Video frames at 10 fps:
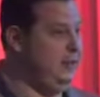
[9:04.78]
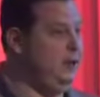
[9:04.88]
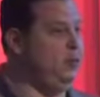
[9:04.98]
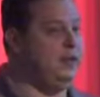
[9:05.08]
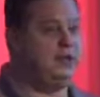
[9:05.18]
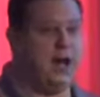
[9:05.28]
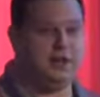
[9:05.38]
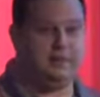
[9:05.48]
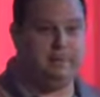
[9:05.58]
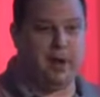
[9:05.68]
With a
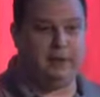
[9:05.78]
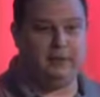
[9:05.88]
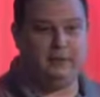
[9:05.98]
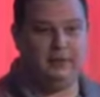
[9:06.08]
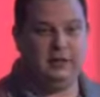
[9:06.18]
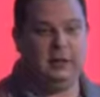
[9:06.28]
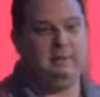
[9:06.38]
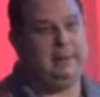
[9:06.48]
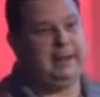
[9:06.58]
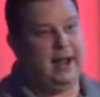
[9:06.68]
touch of a button,
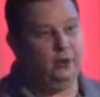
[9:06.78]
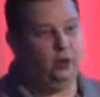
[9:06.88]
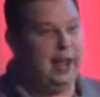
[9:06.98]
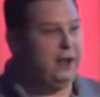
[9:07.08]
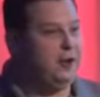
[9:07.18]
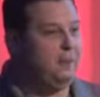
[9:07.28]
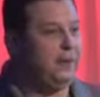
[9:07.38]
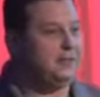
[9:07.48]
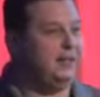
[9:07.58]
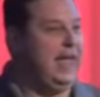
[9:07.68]
maybe not in Orlando
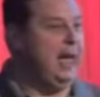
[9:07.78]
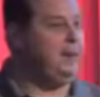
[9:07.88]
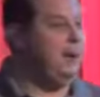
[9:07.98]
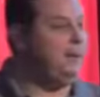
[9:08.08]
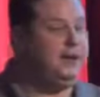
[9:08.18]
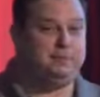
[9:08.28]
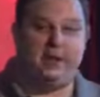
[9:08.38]
because of the cab companies,